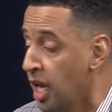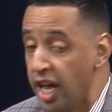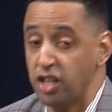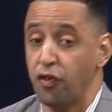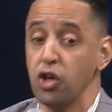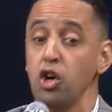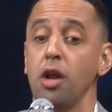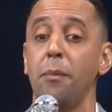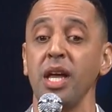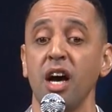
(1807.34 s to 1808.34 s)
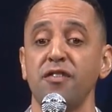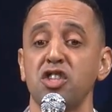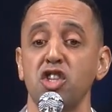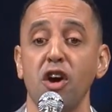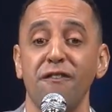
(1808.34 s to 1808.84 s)
It's for you to be of
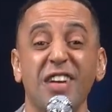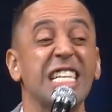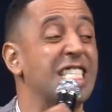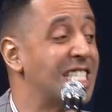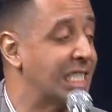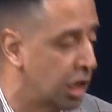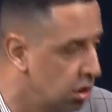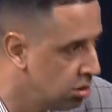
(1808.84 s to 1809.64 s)
service.